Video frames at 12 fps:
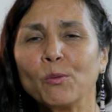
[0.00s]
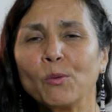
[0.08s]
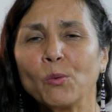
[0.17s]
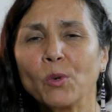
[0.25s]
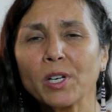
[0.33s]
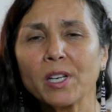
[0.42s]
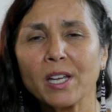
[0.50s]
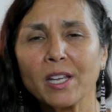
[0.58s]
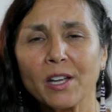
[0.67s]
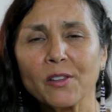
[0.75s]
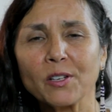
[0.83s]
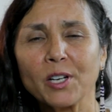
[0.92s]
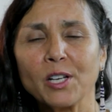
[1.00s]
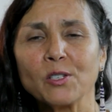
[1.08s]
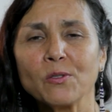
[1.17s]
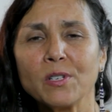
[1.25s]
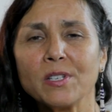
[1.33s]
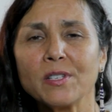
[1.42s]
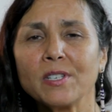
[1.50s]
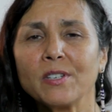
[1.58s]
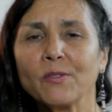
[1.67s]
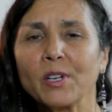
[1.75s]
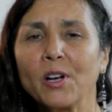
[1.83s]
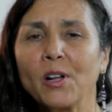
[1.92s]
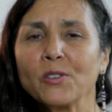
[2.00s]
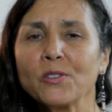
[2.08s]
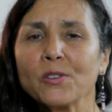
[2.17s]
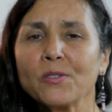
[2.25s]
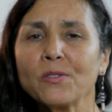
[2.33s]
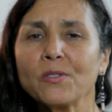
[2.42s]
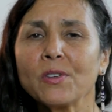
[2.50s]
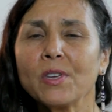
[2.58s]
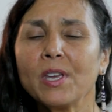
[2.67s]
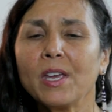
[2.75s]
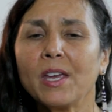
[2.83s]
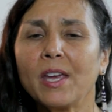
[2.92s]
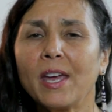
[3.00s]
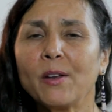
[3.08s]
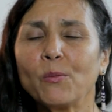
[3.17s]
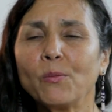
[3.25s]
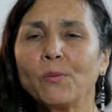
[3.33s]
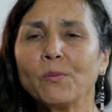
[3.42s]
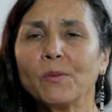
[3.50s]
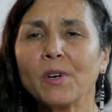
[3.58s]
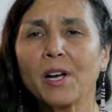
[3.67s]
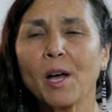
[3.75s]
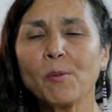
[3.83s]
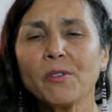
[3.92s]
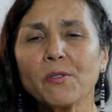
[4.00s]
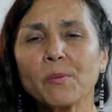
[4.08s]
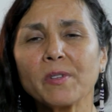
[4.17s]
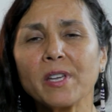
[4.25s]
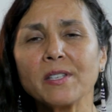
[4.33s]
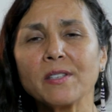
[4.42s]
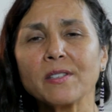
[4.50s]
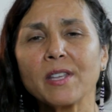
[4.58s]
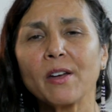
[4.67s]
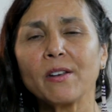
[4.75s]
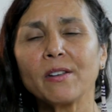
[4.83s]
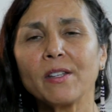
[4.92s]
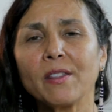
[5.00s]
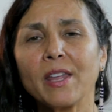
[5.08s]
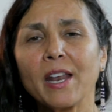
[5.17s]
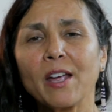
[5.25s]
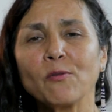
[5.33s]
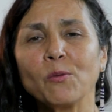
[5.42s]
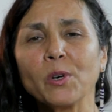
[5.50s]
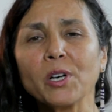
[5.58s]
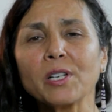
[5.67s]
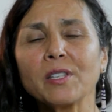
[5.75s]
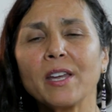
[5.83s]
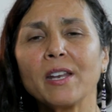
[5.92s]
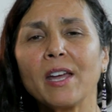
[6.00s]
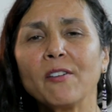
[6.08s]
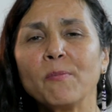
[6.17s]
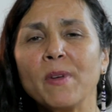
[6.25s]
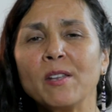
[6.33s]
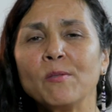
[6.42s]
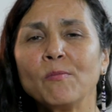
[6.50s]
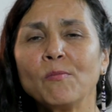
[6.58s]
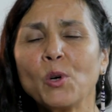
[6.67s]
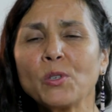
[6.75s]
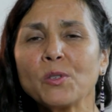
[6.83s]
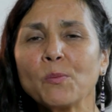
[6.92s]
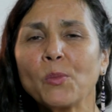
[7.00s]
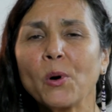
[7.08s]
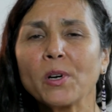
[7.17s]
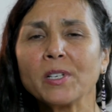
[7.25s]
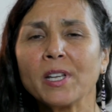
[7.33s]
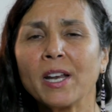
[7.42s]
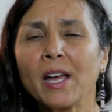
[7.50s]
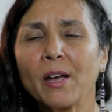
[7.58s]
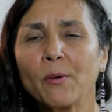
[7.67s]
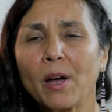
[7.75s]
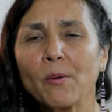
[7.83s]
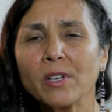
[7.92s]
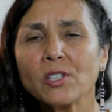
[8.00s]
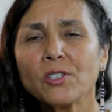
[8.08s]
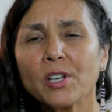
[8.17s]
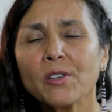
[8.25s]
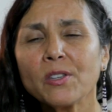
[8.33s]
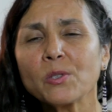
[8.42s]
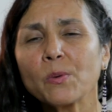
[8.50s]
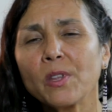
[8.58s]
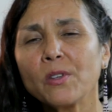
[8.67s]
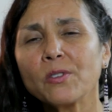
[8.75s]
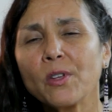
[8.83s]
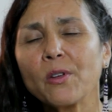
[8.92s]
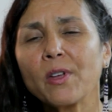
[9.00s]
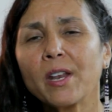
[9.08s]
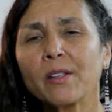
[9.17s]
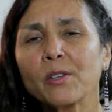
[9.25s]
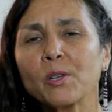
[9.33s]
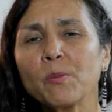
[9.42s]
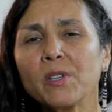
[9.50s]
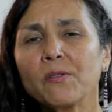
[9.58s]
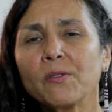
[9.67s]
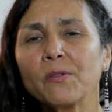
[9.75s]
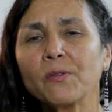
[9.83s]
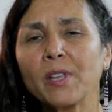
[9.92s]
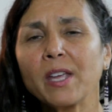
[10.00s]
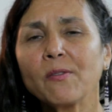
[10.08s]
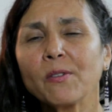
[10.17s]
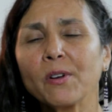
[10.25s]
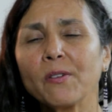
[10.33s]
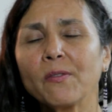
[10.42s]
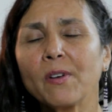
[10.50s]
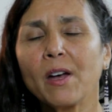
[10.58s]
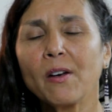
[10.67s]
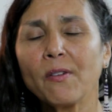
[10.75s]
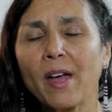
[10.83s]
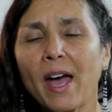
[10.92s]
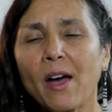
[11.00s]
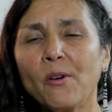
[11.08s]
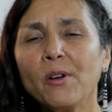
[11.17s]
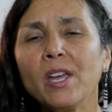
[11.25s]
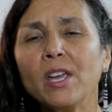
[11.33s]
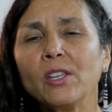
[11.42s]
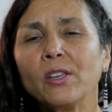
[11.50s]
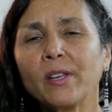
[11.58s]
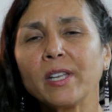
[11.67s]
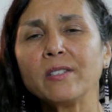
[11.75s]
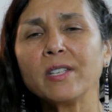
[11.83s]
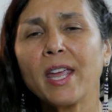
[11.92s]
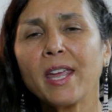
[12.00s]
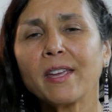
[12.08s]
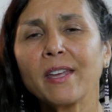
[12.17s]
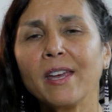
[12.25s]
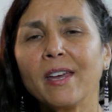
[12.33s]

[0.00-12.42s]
working in other countries and different cultures, and a couple of the places that I've worked that have been most important, and I want to share this with you so you get a little bit of a flavor of how you can take